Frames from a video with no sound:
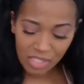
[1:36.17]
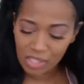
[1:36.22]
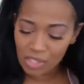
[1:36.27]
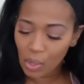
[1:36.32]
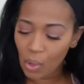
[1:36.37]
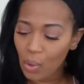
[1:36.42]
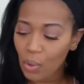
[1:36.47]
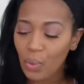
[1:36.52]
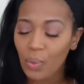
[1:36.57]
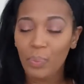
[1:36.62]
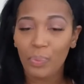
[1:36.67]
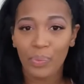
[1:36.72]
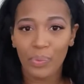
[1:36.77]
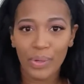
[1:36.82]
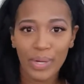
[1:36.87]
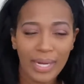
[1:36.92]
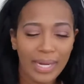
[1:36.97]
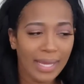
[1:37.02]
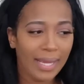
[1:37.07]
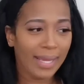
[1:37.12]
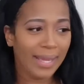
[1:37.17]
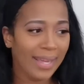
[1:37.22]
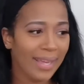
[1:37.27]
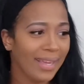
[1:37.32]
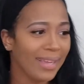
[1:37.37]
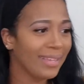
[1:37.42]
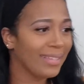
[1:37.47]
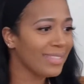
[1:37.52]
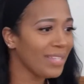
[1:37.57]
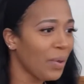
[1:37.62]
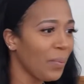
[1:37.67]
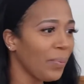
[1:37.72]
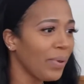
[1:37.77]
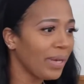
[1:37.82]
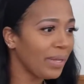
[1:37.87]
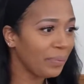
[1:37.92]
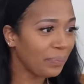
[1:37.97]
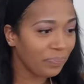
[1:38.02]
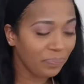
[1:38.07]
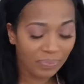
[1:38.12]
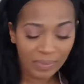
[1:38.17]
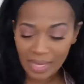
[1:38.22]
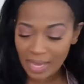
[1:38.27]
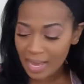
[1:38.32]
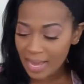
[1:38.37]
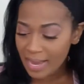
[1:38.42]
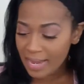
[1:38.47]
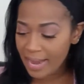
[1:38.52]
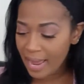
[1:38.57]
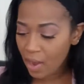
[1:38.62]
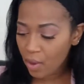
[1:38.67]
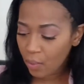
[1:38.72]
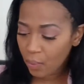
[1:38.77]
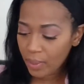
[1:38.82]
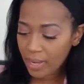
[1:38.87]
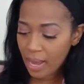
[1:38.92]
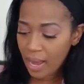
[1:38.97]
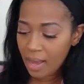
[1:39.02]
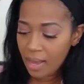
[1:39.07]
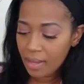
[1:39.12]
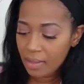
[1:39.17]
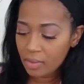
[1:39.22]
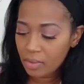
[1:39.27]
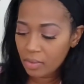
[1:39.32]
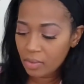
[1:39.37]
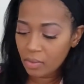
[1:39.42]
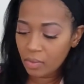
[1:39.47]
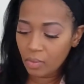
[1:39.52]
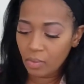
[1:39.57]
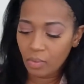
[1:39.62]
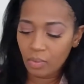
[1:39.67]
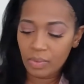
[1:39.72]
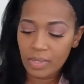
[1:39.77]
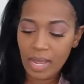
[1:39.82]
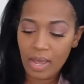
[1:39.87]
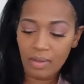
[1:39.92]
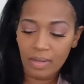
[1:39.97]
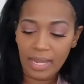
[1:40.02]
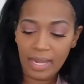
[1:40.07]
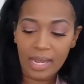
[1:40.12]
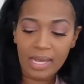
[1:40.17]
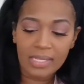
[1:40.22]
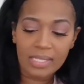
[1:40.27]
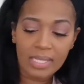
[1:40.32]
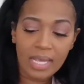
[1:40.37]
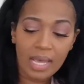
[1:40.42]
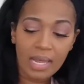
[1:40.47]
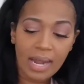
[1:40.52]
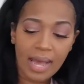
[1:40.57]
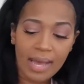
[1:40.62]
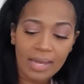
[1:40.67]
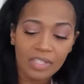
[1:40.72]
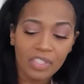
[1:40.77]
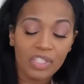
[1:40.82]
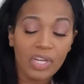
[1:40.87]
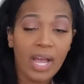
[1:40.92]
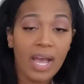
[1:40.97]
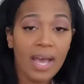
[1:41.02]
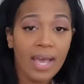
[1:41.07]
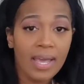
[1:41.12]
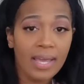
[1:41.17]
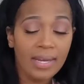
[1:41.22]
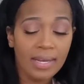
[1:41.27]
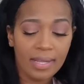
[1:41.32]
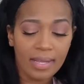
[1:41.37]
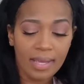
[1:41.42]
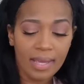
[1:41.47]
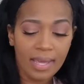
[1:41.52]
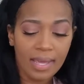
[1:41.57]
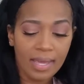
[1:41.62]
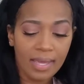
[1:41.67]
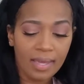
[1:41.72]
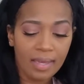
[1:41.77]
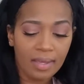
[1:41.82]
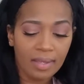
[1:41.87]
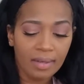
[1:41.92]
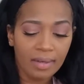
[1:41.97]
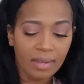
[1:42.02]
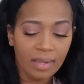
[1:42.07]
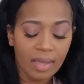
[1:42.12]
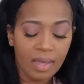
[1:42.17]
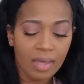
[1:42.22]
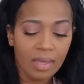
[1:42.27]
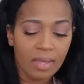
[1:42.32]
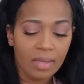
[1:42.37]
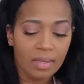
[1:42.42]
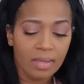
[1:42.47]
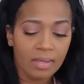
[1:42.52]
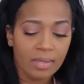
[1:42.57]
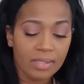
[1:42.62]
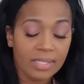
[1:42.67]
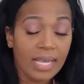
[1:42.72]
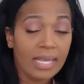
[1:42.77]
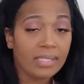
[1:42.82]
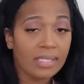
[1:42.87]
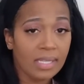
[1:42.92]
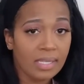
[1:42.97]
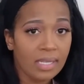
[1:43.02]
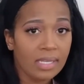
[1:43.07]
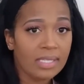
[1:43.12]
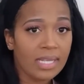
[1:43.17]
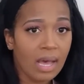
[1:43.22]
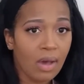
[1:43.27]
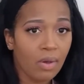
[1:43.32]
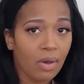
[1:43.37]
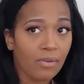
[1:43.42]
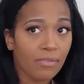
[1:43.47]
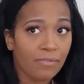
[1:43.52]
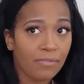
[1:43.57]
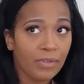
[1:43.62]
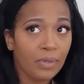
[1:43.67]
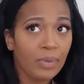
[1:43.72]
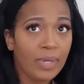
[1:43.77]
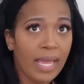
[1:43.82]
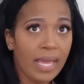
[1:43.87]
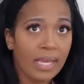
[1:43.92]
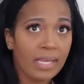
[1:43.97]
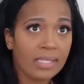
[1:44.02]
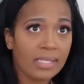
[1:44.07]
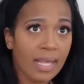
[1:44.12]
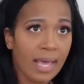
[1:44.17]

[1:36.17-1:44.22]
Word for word: So pretty. So pretty. Now, when I, now, like I said, I tried and tested this out a few days.